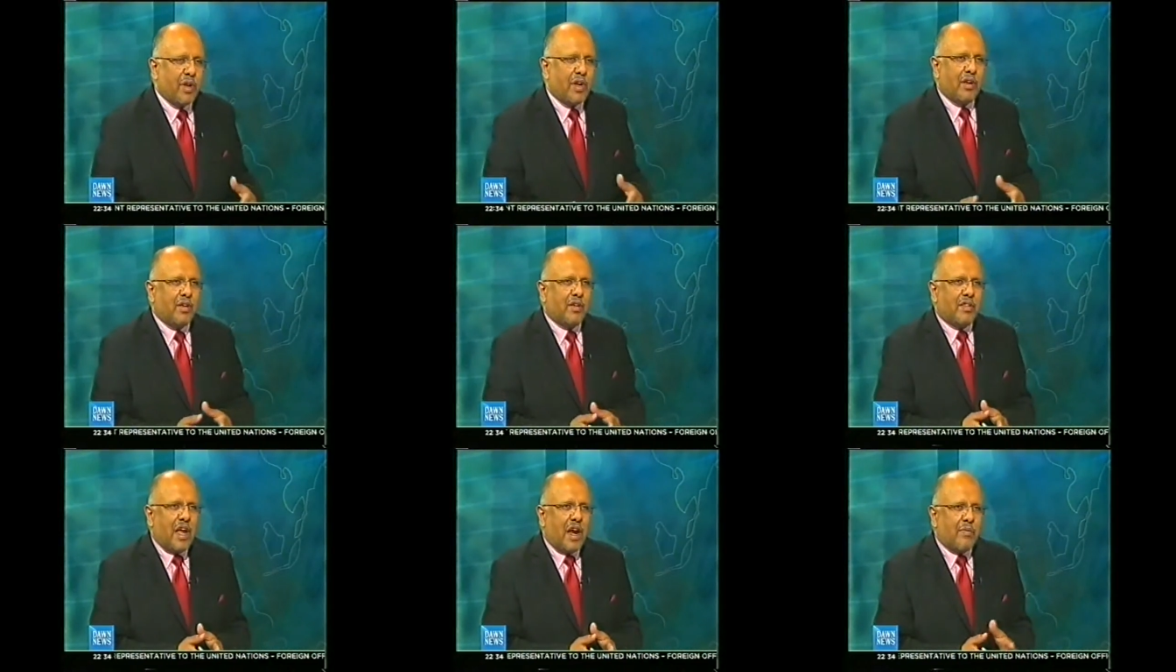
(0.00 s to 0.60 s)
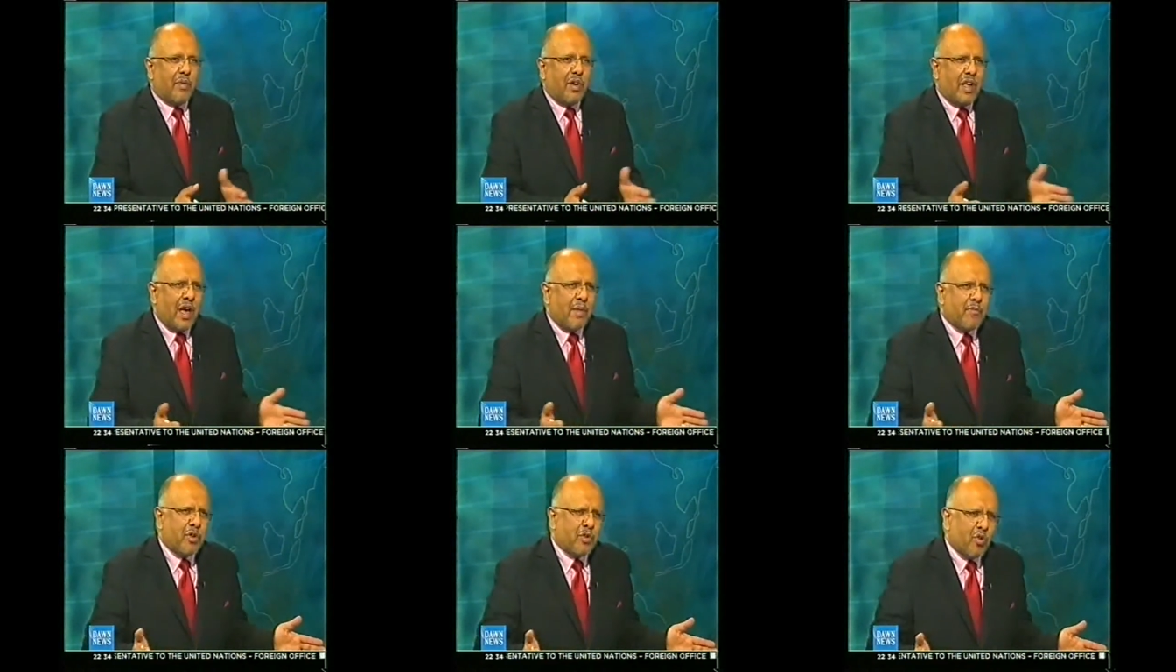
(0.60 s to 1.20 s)
will, will
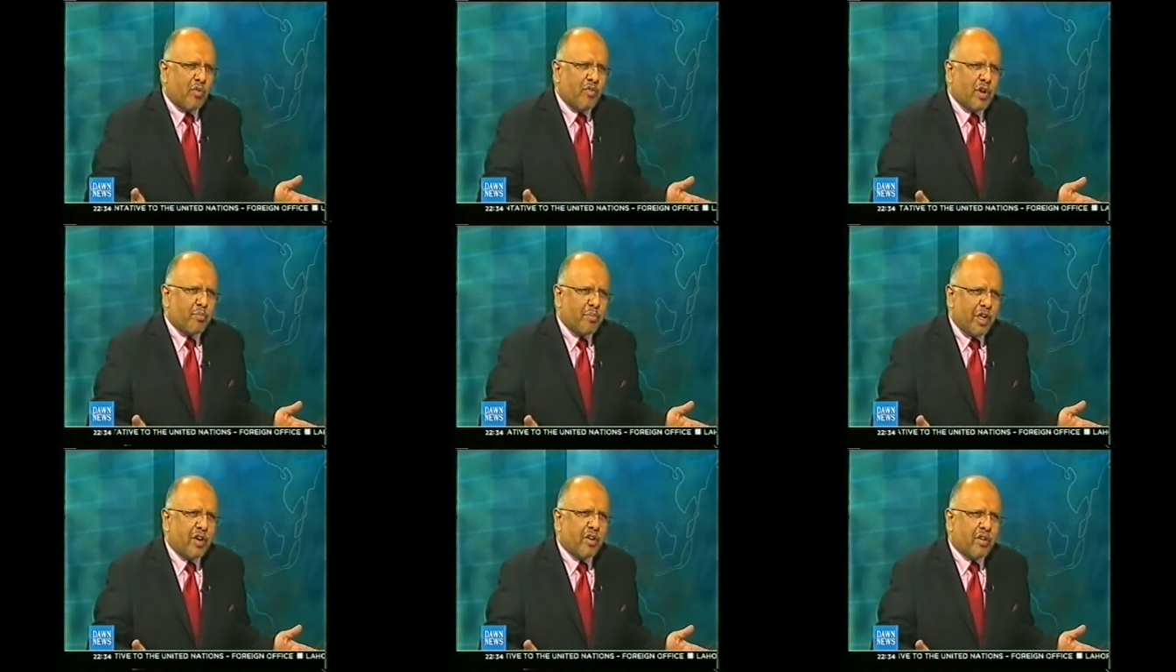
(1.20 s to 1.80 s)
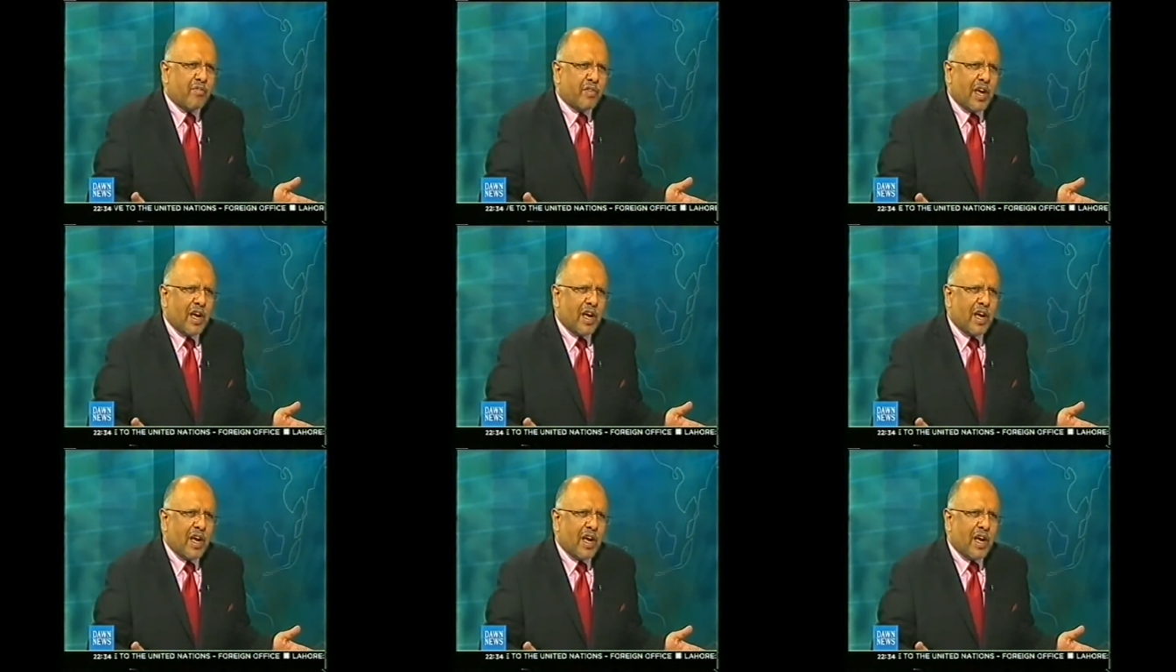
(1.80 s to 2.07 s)
happen over a period of time.